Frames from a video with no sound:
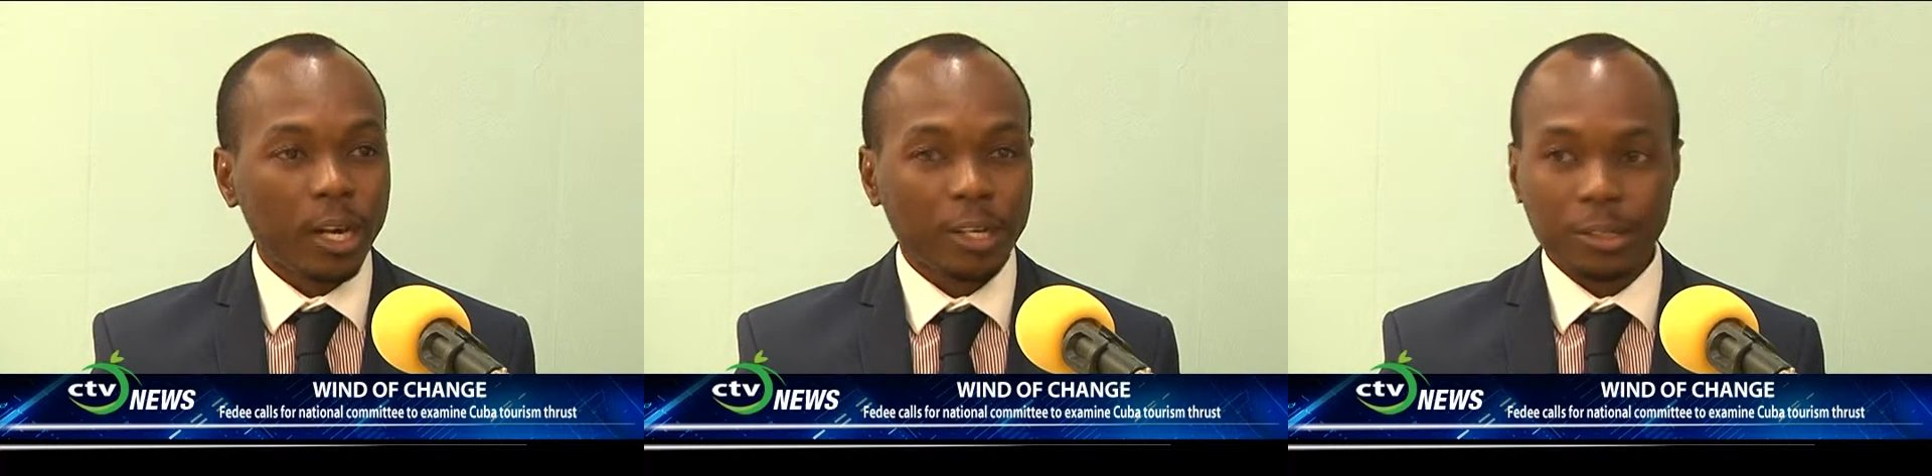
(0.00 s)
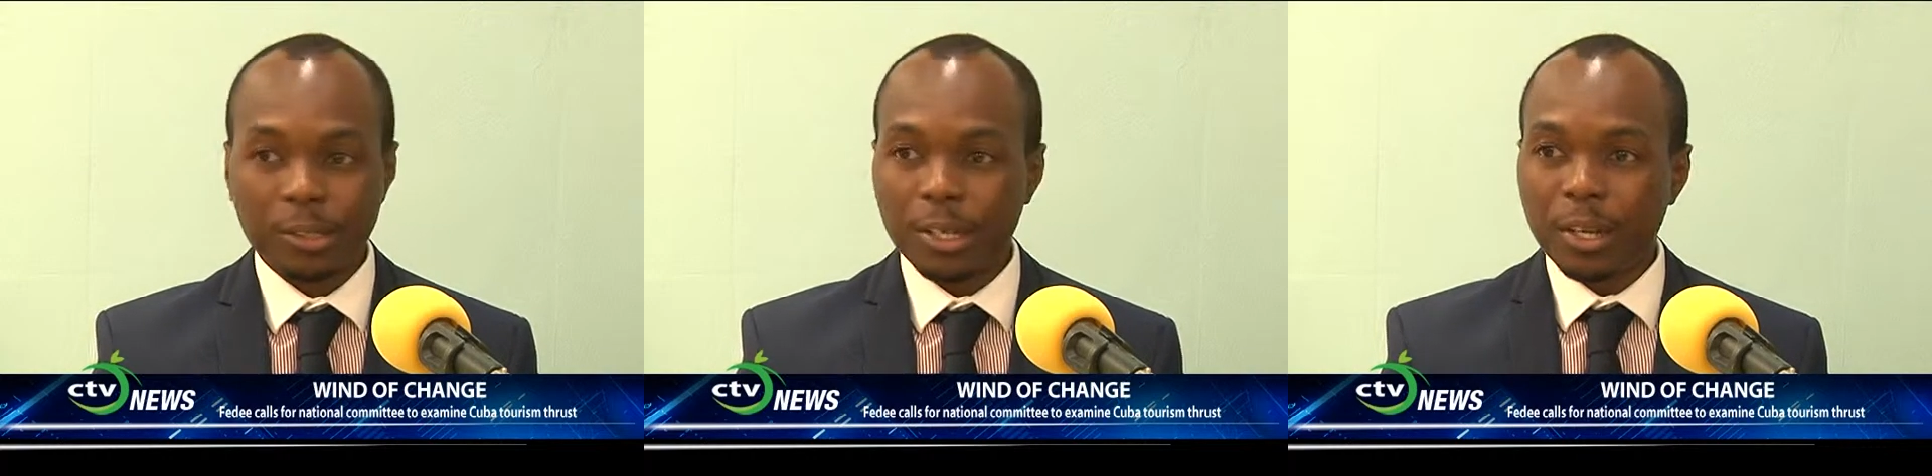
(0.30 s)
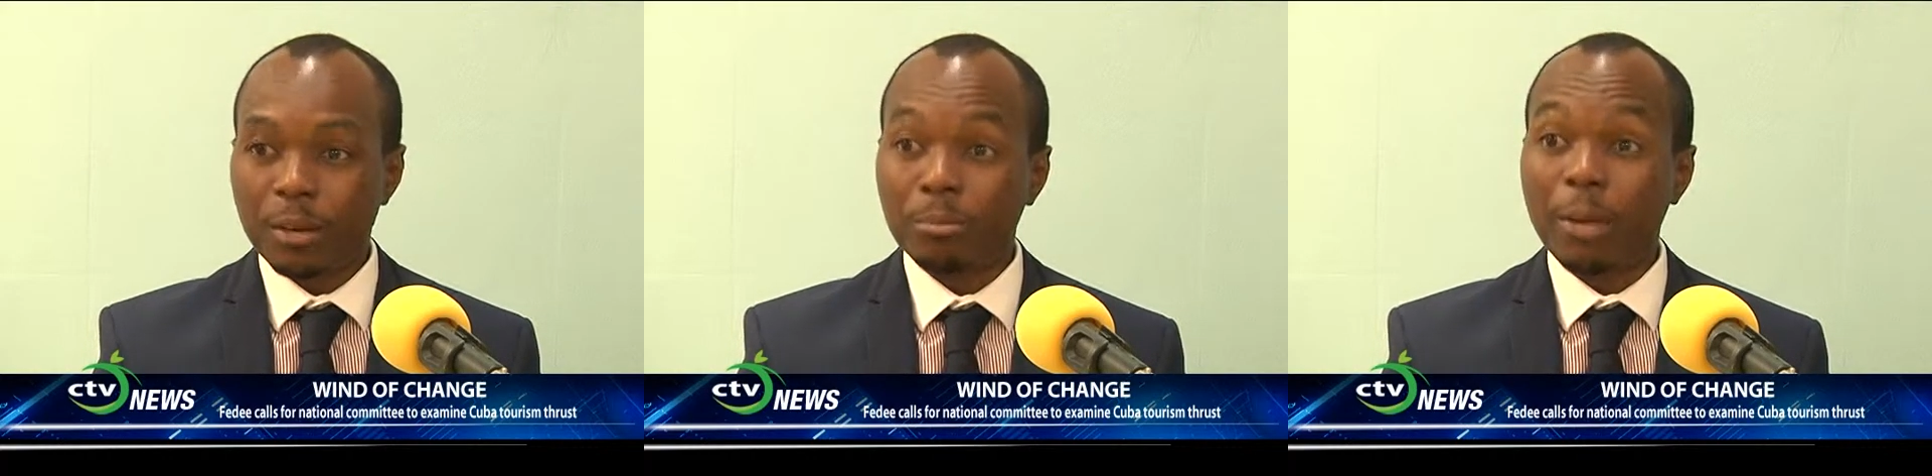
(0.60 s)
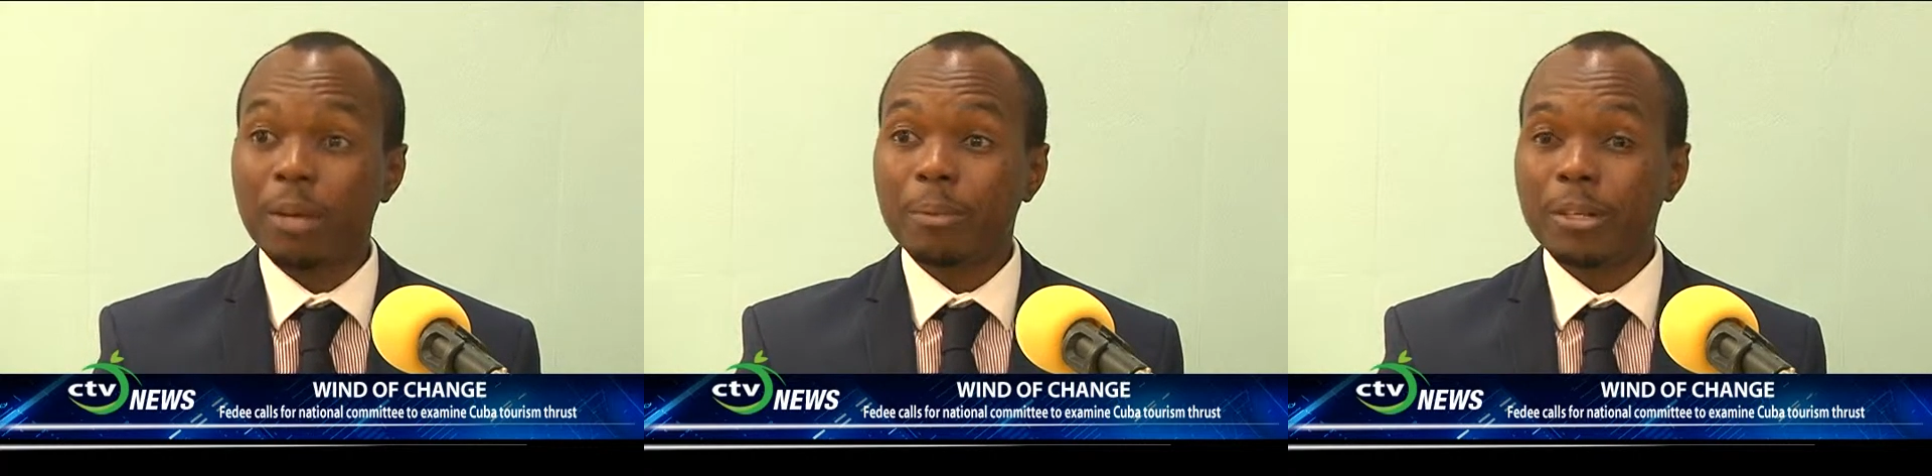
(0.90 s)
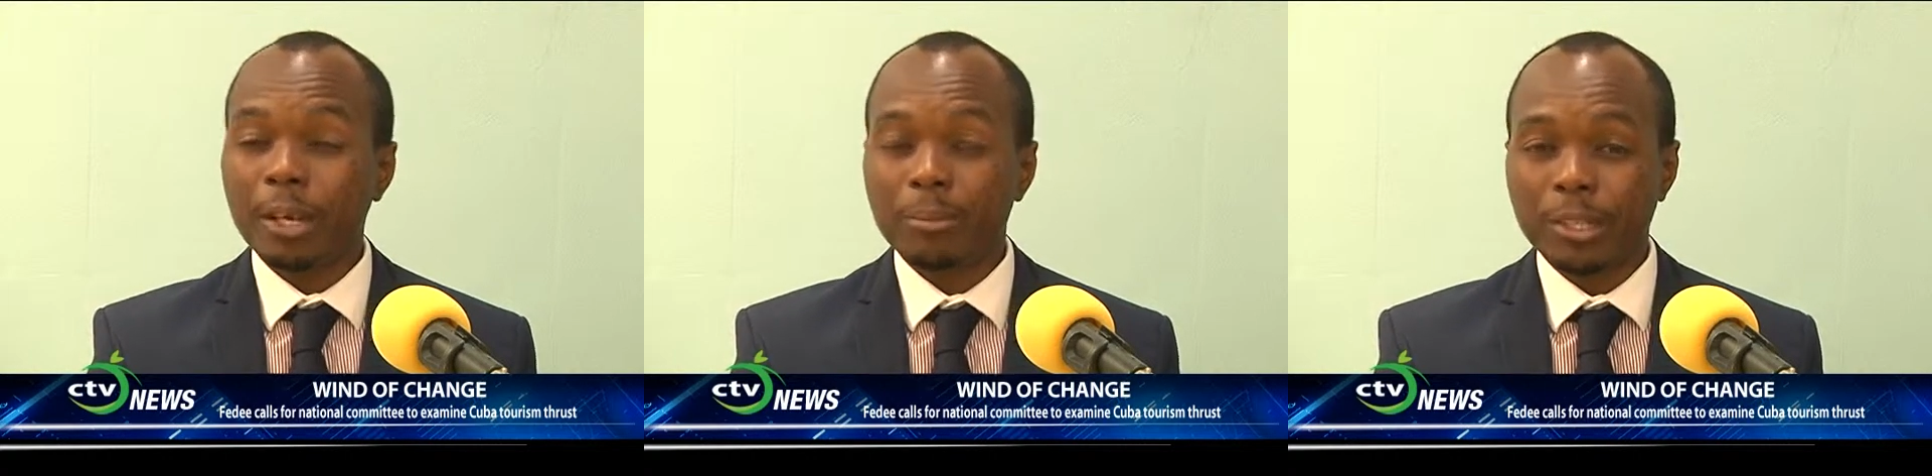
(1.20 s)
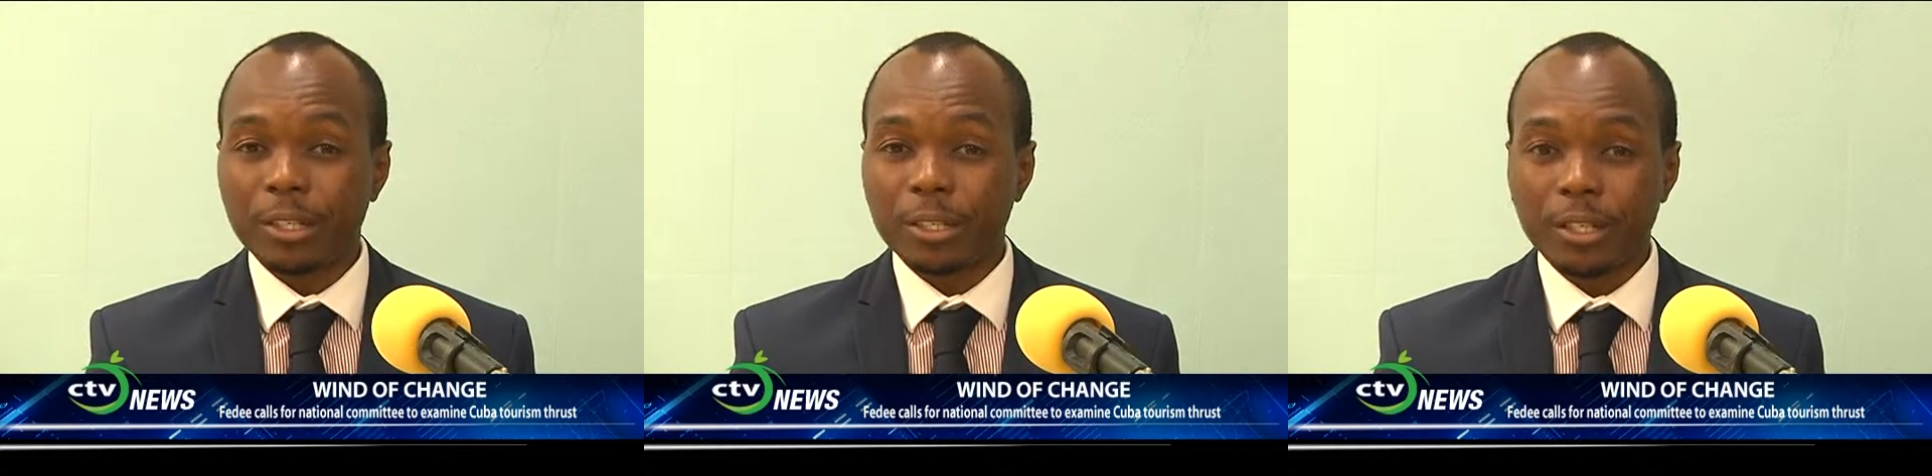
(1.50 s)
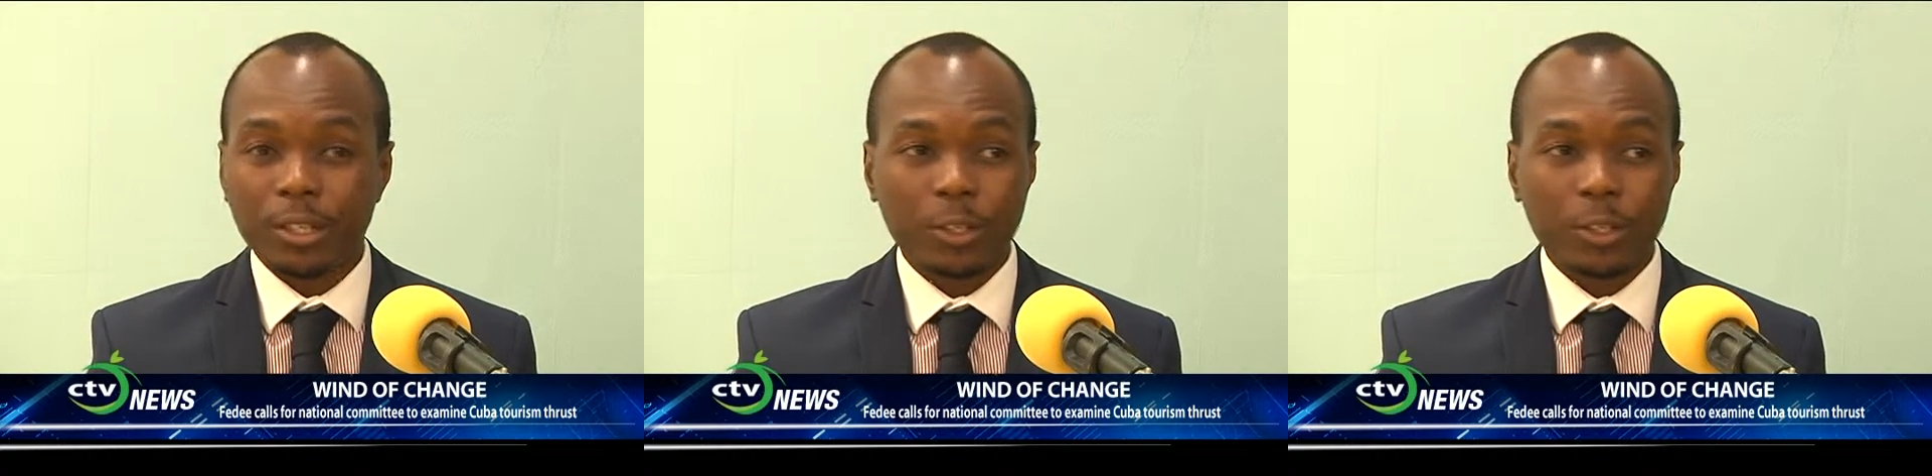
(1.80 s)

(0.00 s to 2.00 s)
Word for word: lines might be tempted